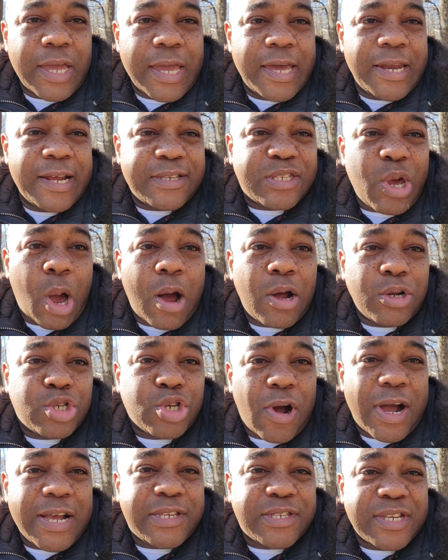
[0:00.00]
And it's all
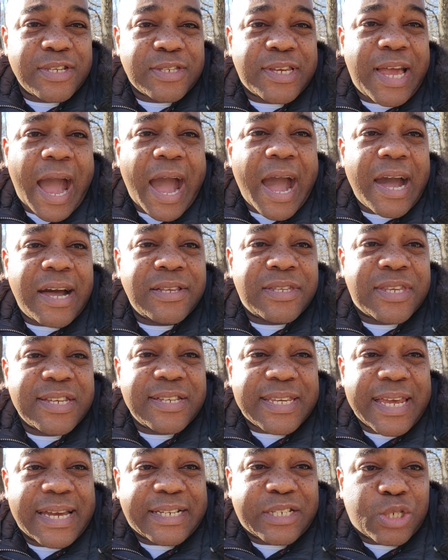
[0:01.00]
choices, guys.
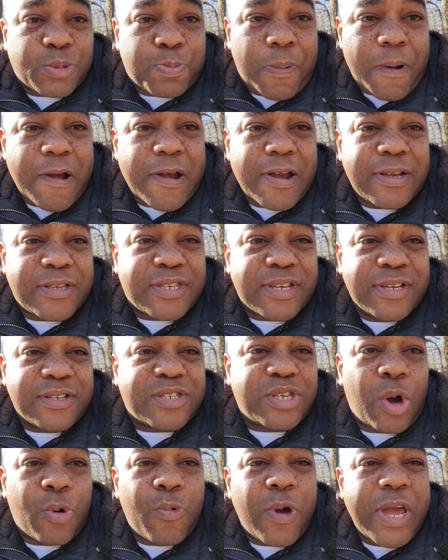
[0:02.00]
It's
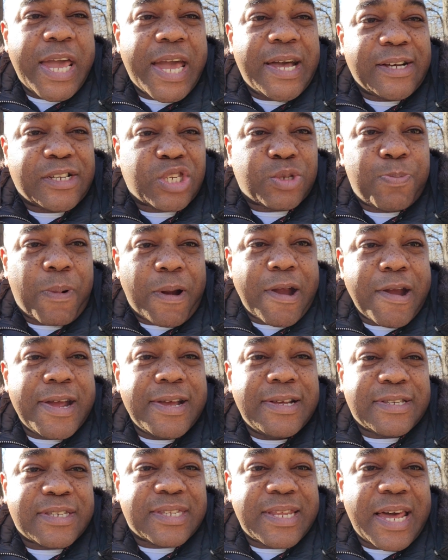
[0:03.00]
experiences. So we
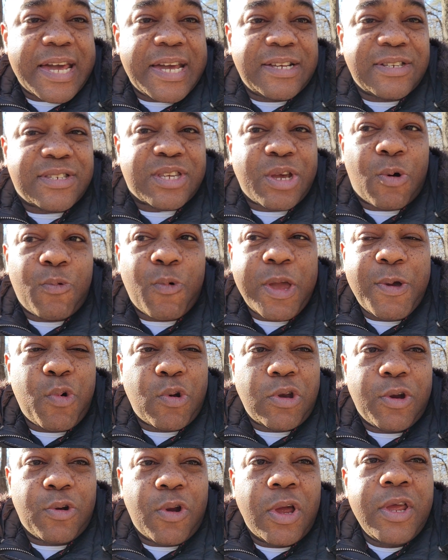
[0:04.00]
experience things so
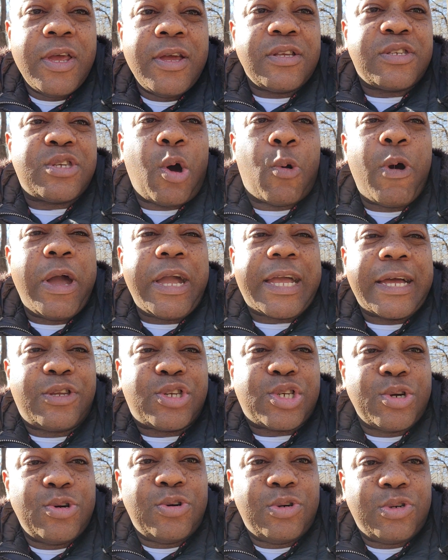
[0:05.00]
we so we
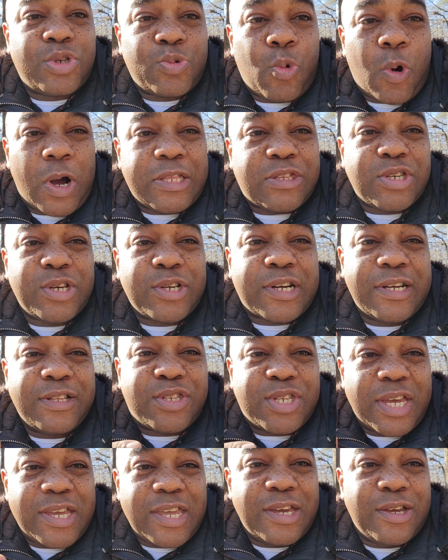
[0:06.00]
can choose what to
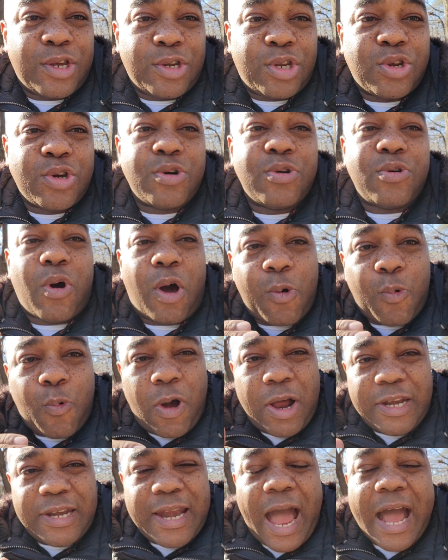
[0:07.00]
continue to do or
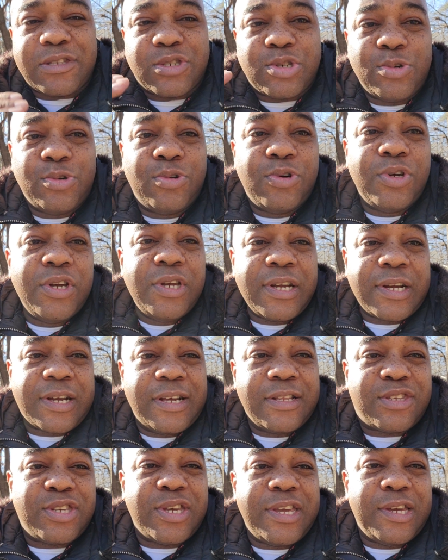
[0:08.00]
what not to
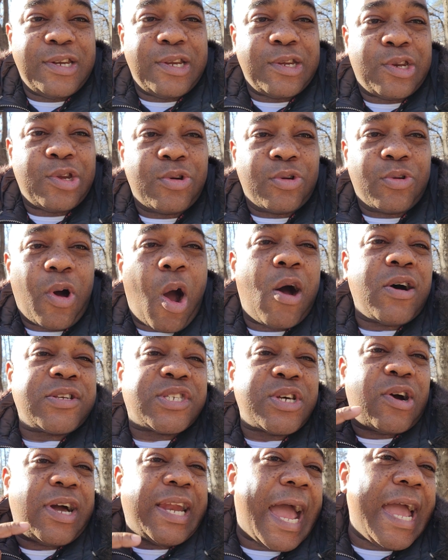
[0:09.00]
continue to do.
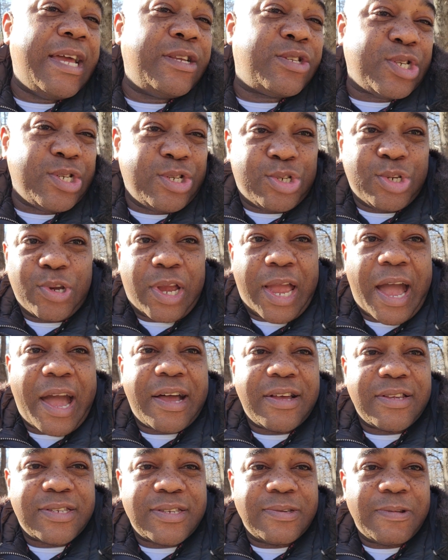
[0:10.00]
Also, it ages you
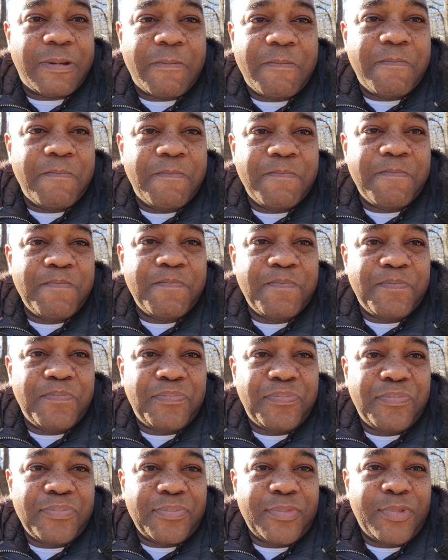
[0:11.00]
guys.
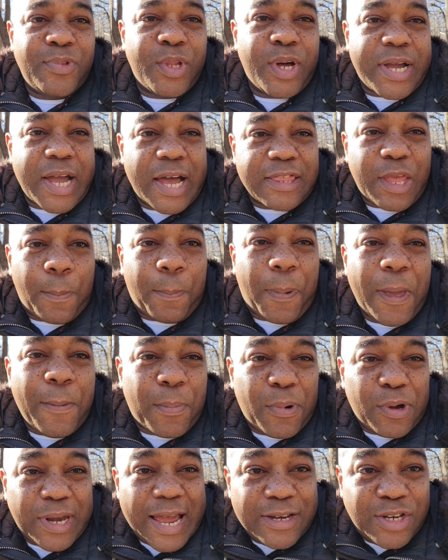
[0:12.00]
Look at the
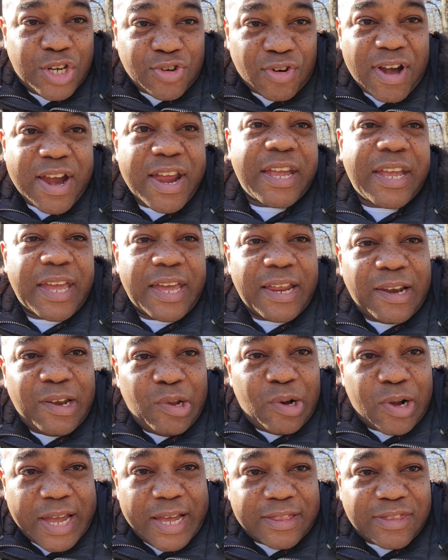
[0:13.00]
people that drink and
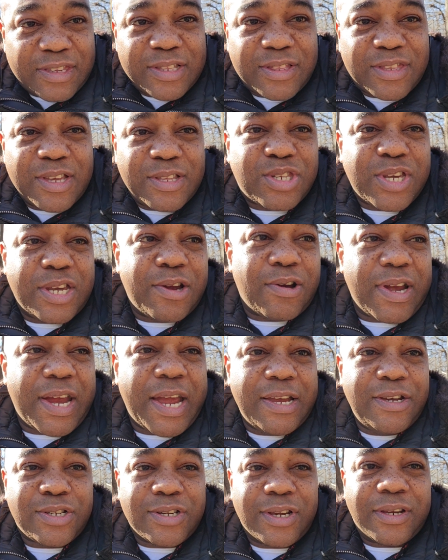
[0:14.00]
look at the
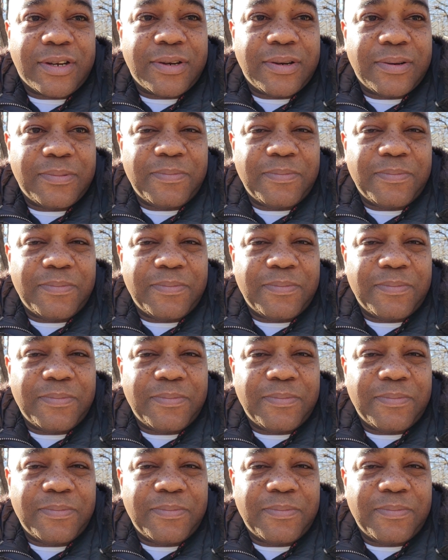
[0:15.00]
deterioration.